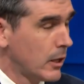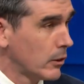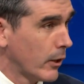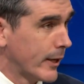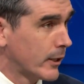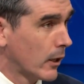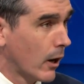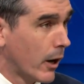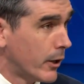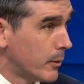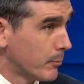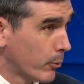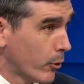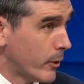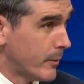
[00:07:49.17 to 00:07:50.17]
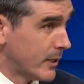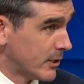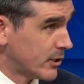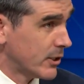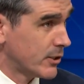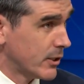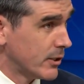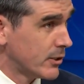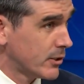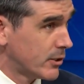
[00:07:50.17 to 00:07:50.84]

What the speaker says: like our unemployment assistance